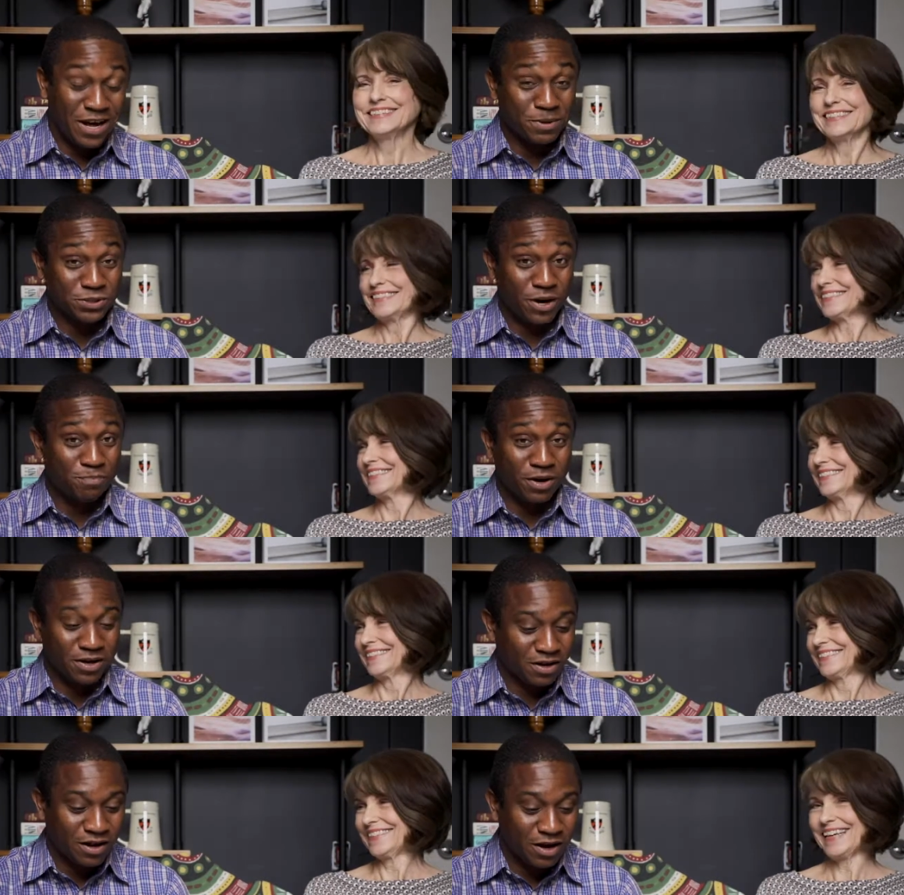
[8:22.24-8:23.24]
Speaker 1: Amos is a great book.
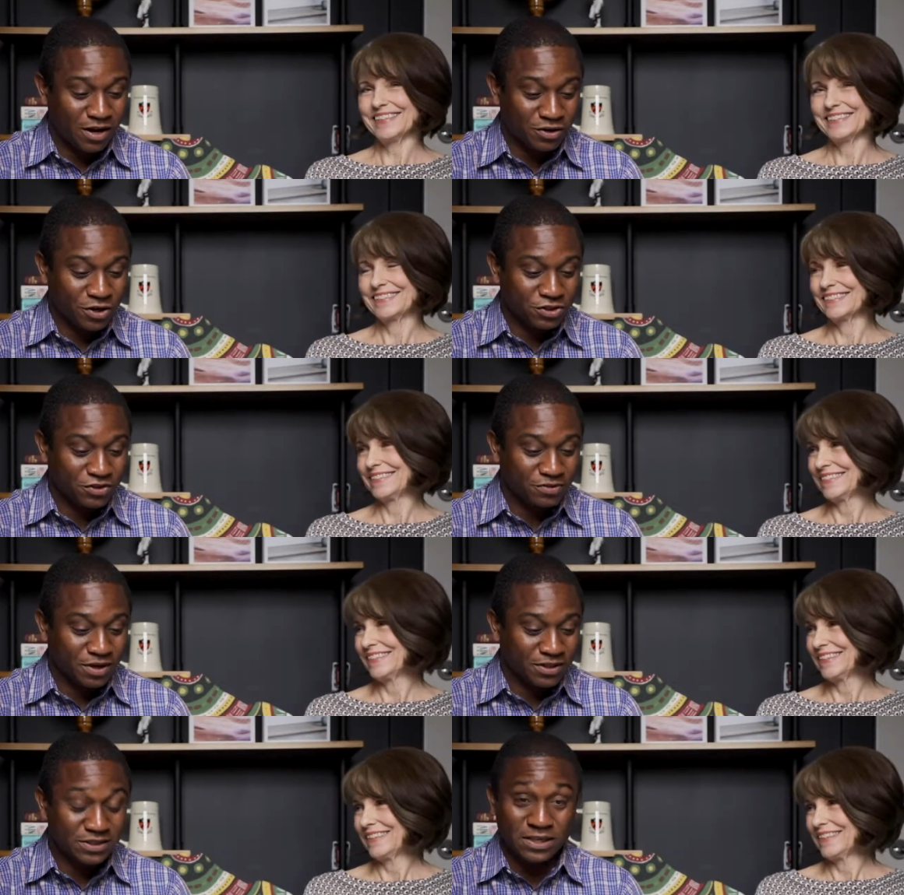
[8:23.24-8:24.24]
Uh, yeah. I encourage you
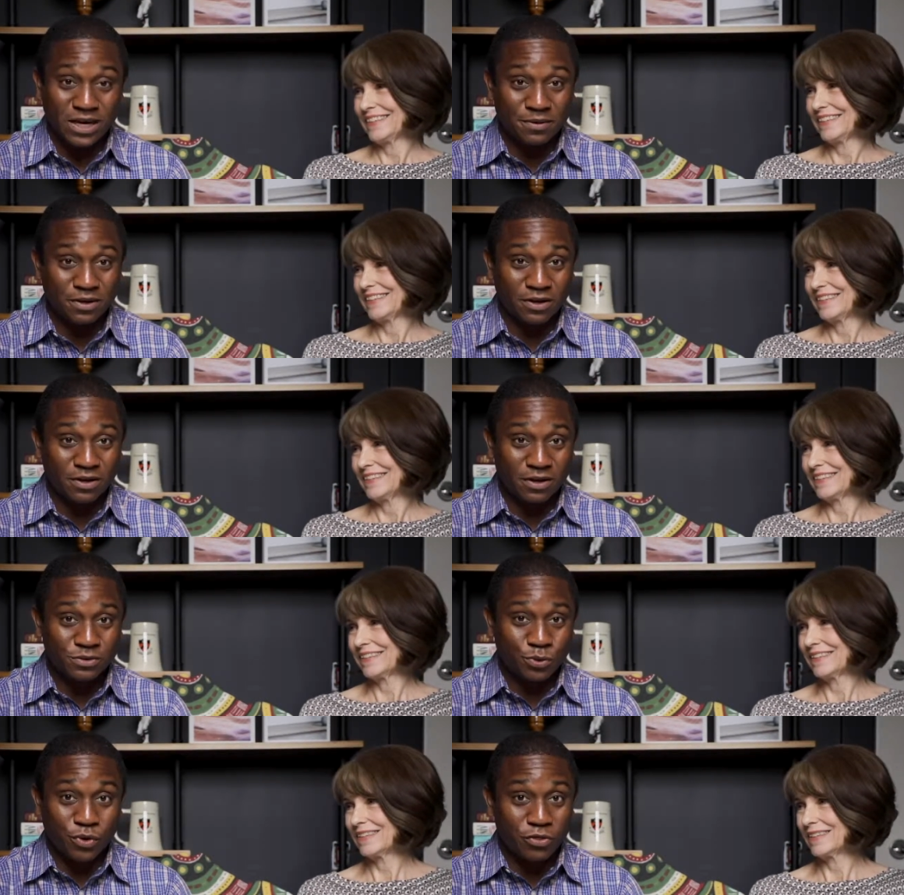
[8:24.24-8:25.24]
uh, to take time to,
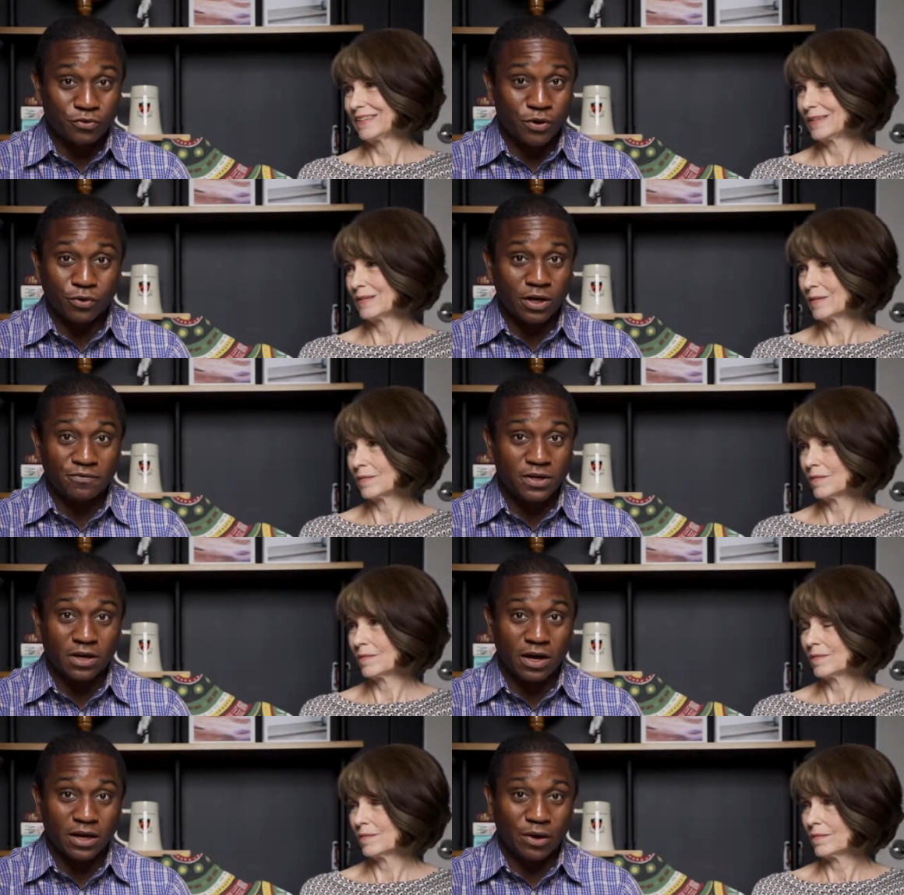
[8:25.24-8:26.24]
to read through it or even
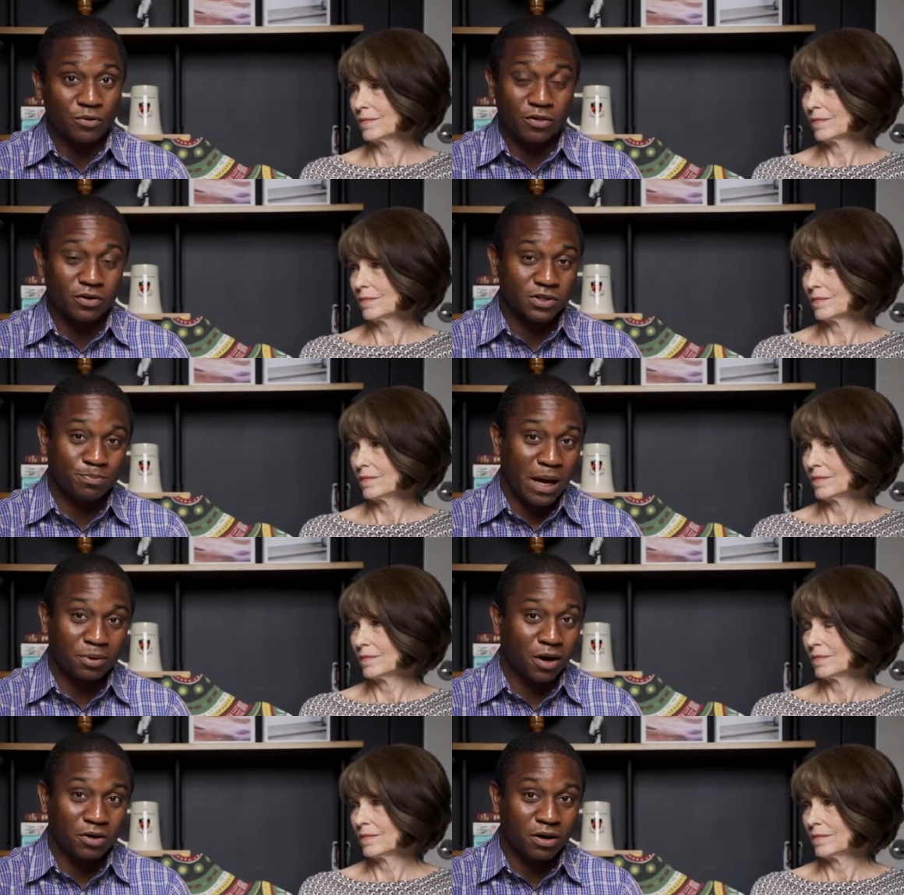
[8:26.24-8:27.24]
uh, get one of those Bible
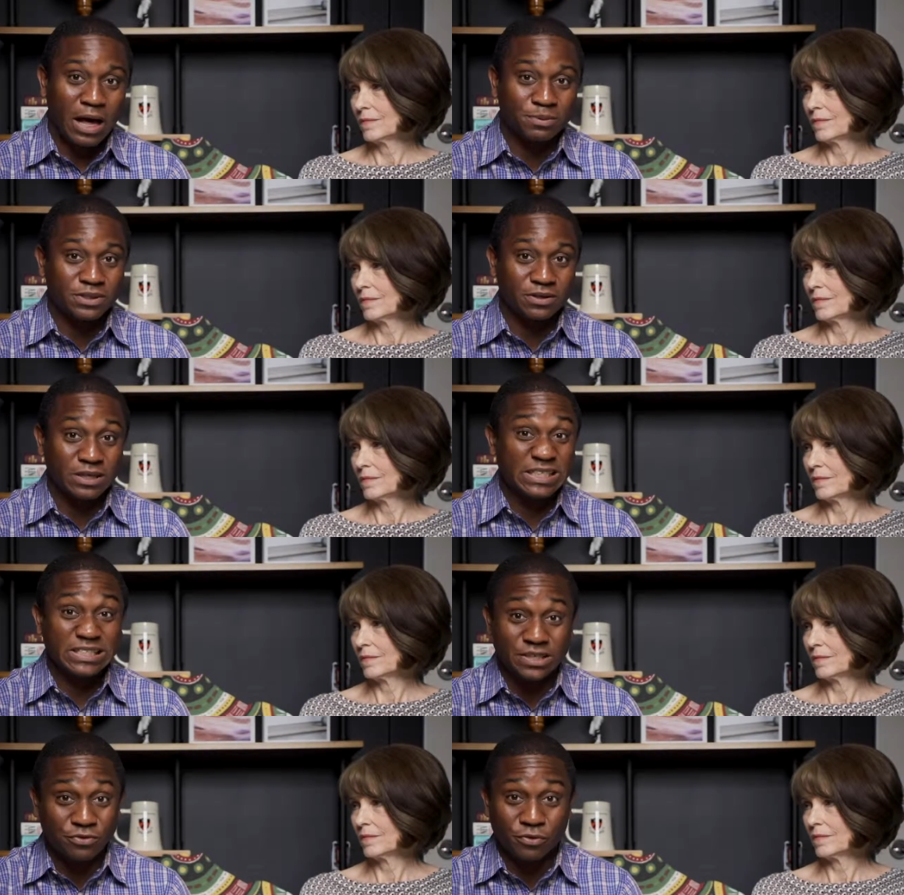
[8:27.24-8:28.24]
audio apps, uh,
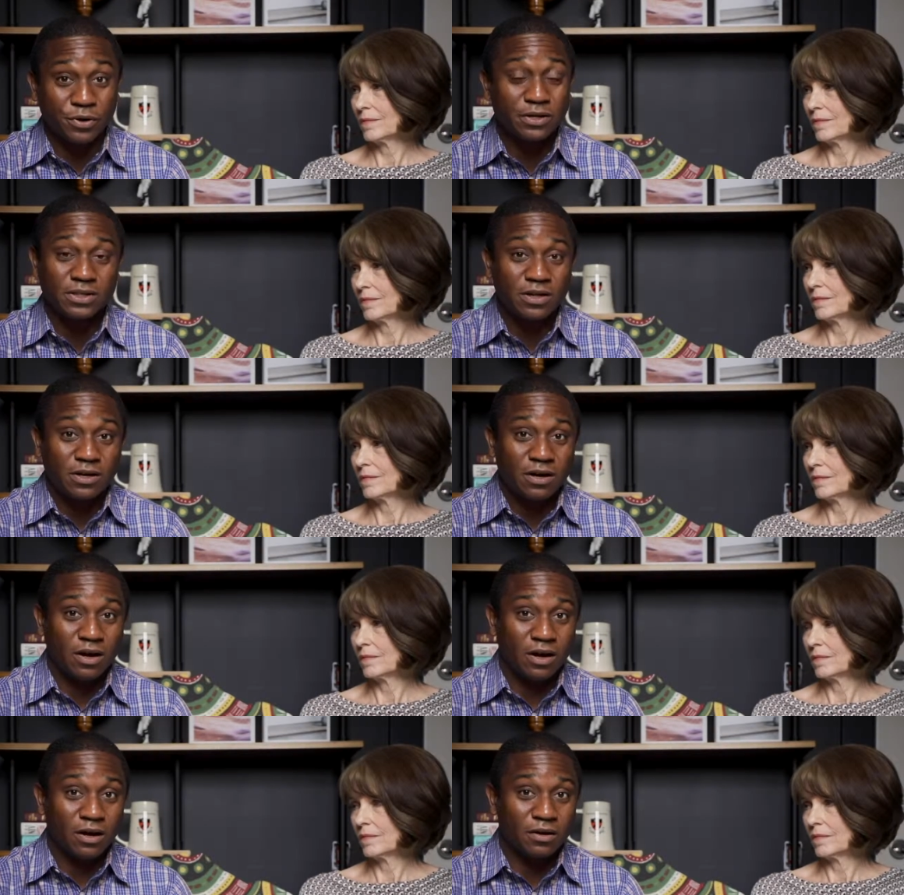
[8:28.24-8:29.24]
listen through it.
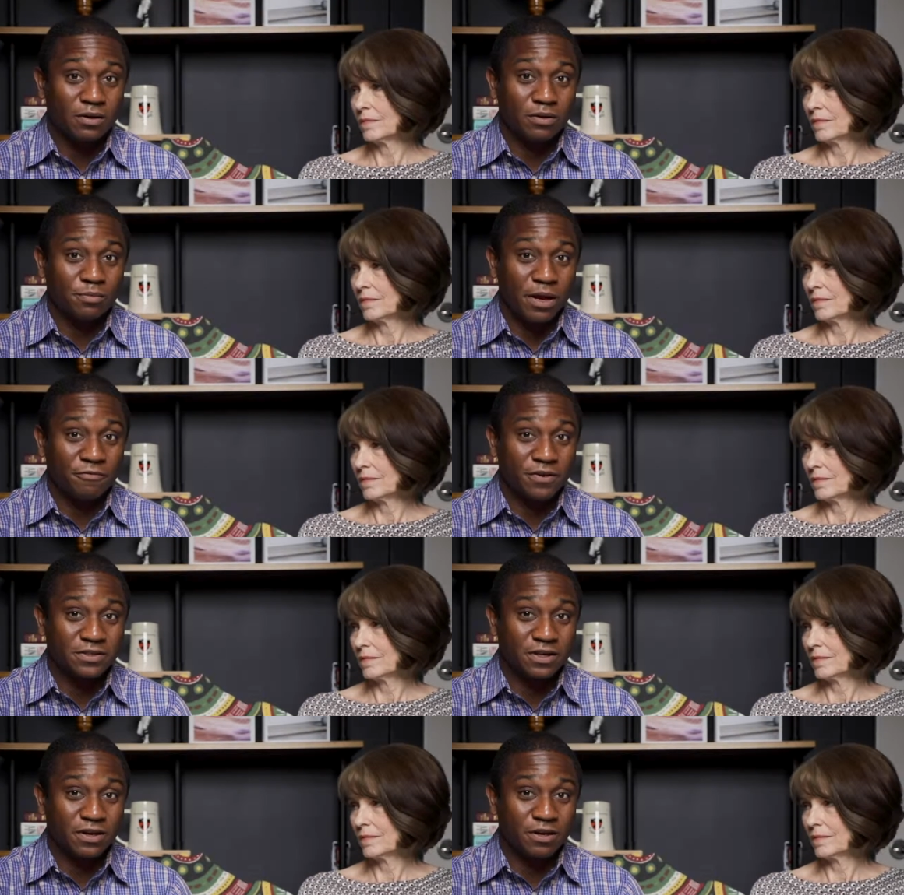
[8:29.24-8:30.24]
Uh,
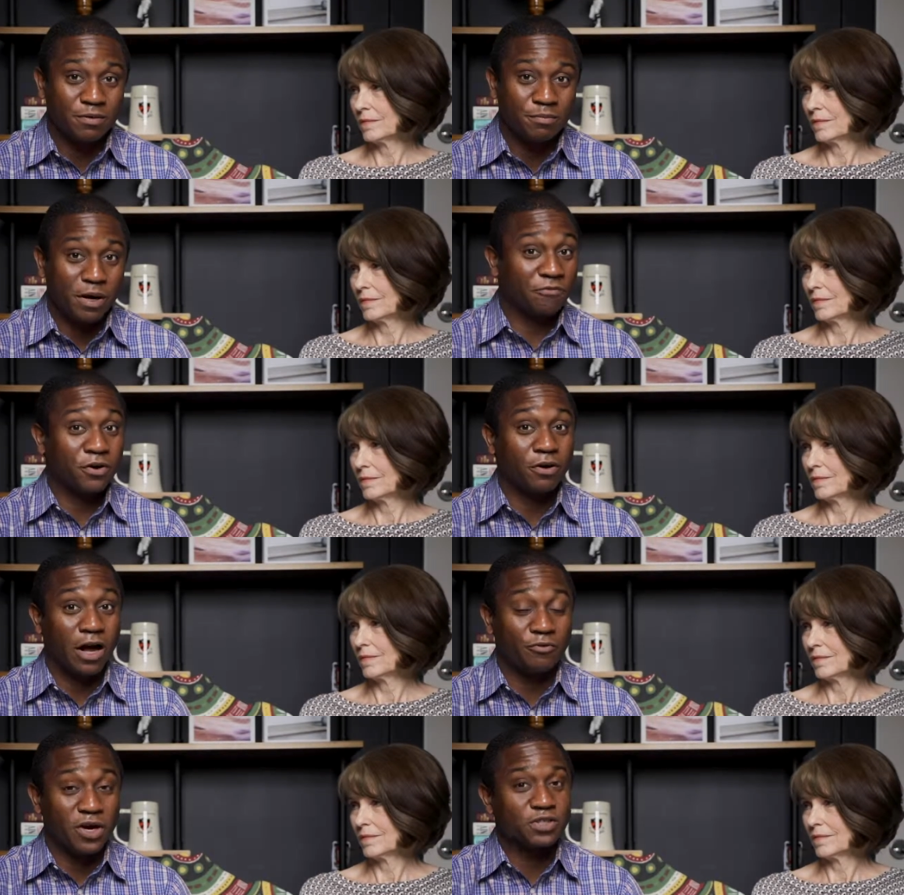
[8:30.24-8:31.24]
benefit uh, benefit you in a
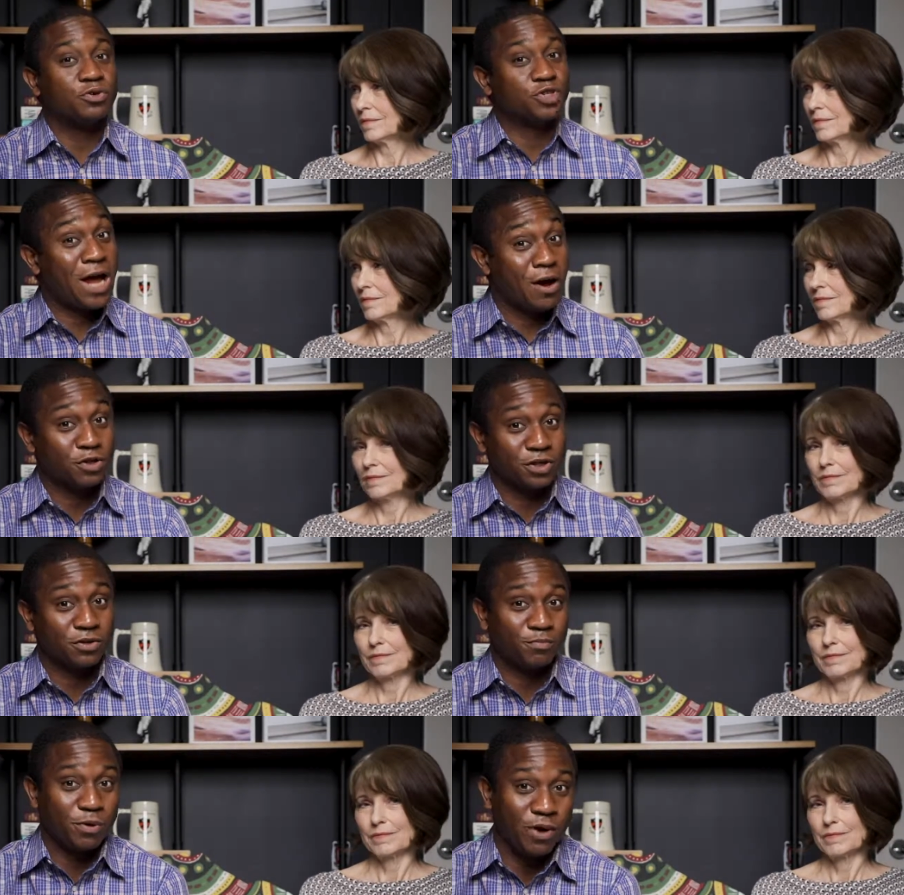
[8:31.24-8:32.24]
lot of ways. It will challenge you.
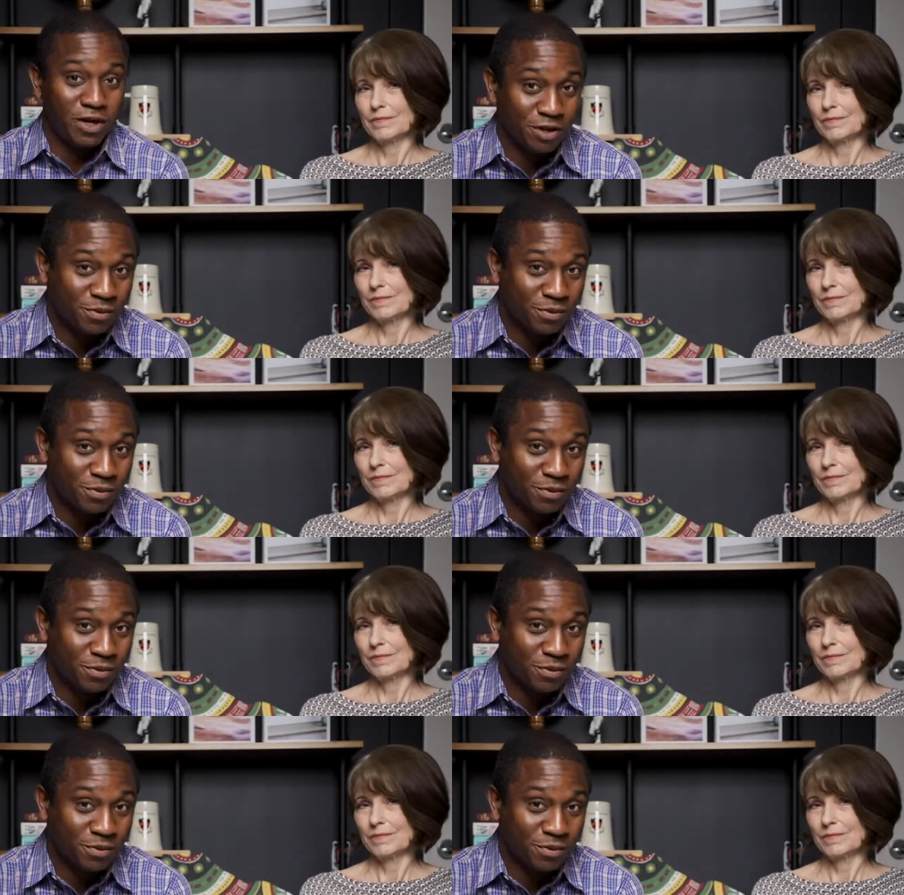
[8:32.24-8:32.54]
Be ready to